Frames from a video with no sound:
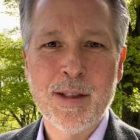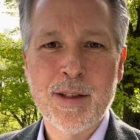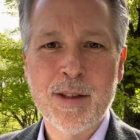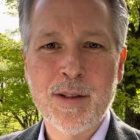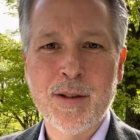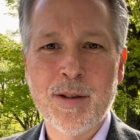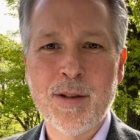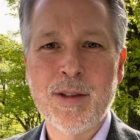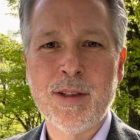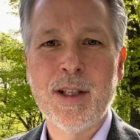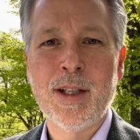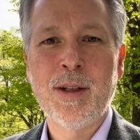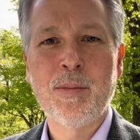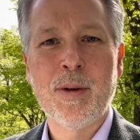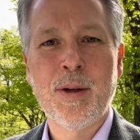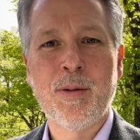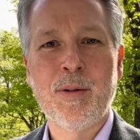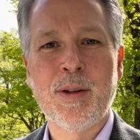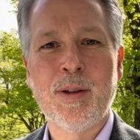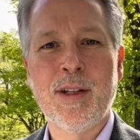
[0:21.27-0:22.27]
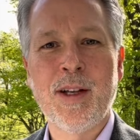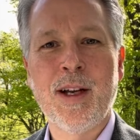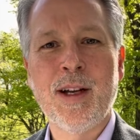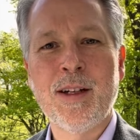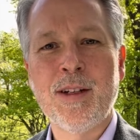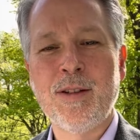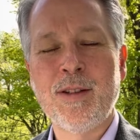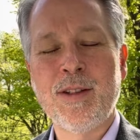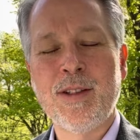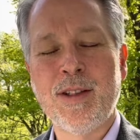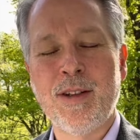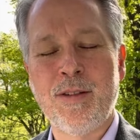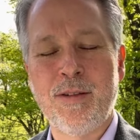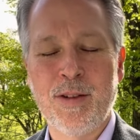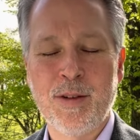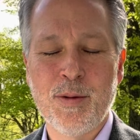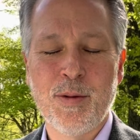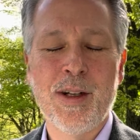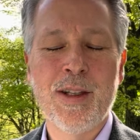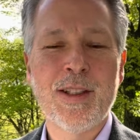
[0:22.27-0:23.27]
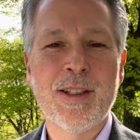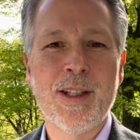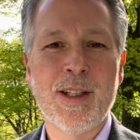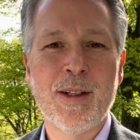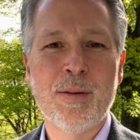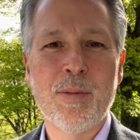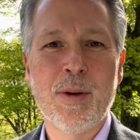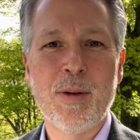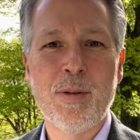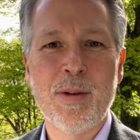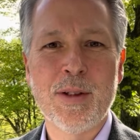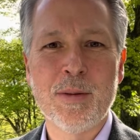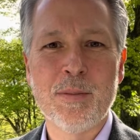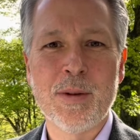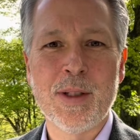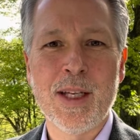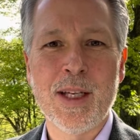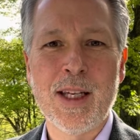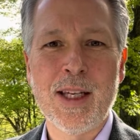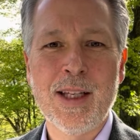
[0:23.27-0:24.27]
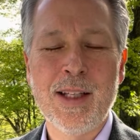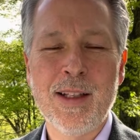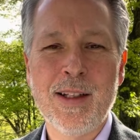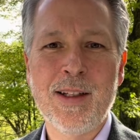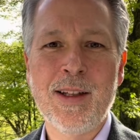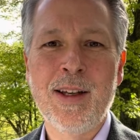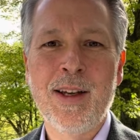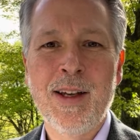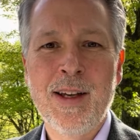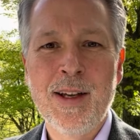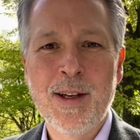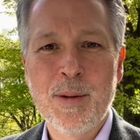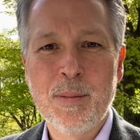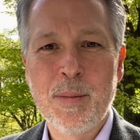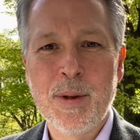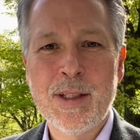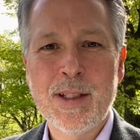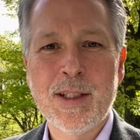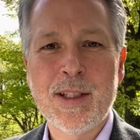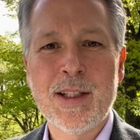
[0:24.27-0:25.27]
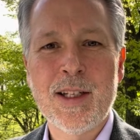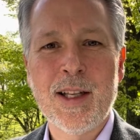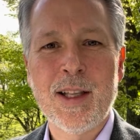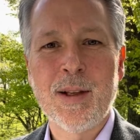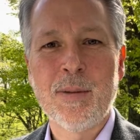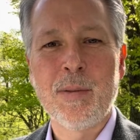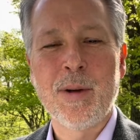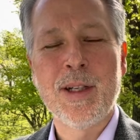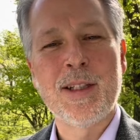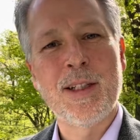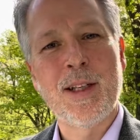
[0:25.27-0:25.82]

So celebrate with tacos if you want, celebrate with some tequila, but just celebrate.